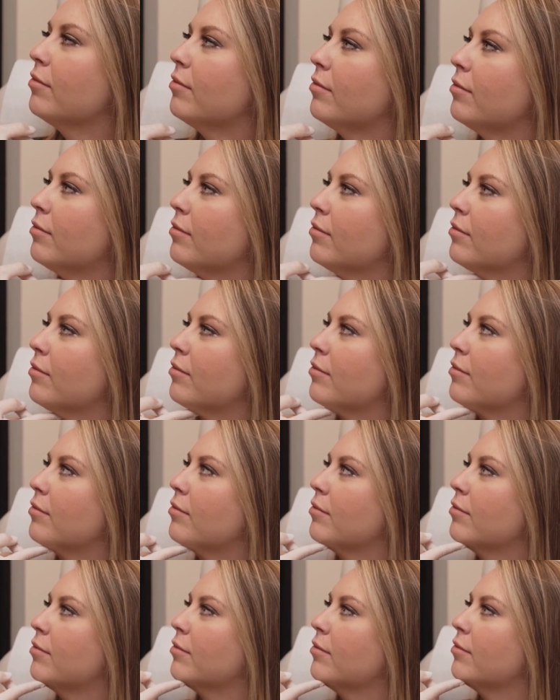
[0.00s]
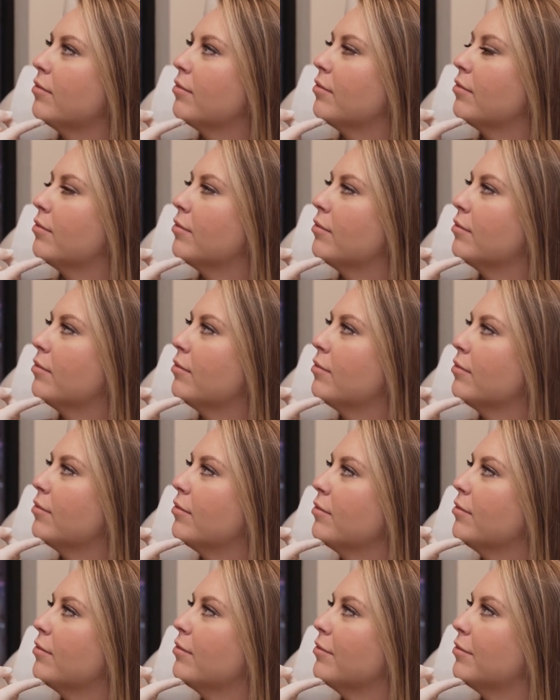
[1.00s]

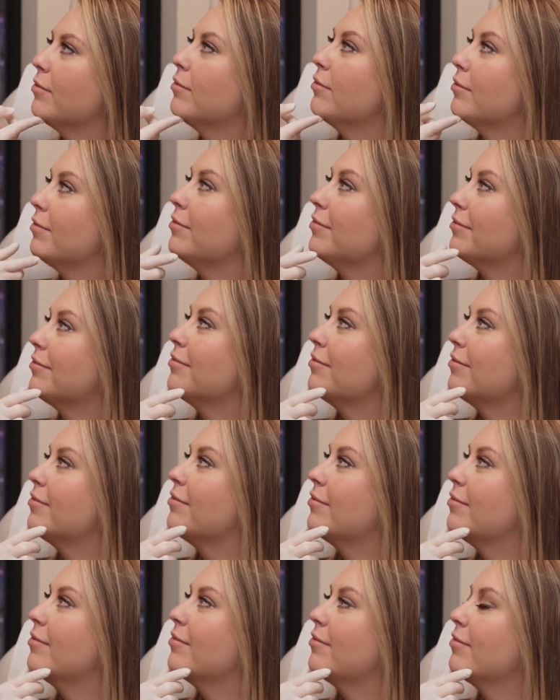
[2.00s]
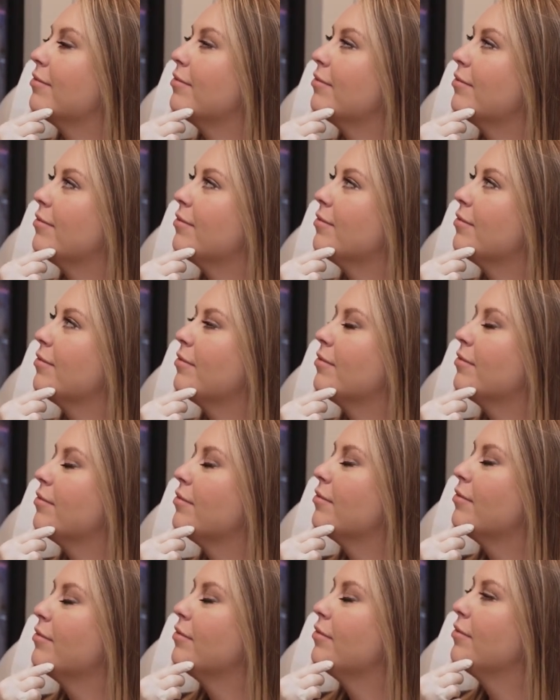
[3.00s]

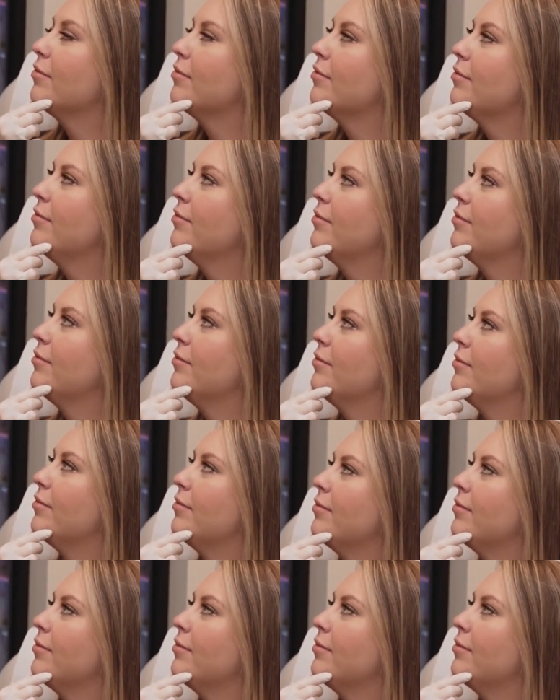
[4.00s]
[no speech]